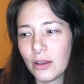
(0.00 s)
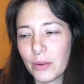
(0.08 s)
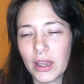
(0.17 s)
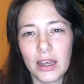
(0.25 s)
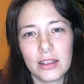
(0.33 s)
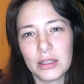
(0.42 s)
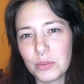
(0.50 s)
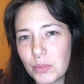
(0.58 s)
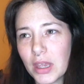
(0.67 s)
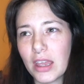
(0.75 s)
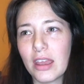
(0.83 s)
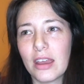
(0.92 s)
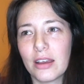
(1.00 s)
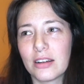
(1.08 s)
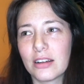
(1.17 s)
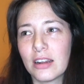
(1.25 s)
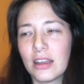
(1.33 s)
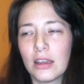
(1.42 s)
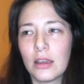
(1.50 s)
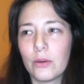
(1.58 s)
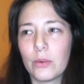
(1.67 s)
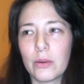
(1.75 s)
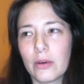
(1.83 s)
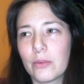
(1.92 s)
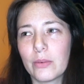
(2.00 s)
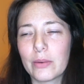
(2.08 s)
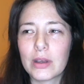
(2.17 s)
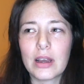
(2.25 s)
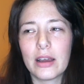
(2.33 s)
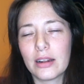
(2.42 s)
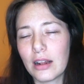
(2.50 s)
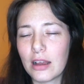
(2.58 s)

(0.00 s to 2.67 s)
we had this beer and we were kind of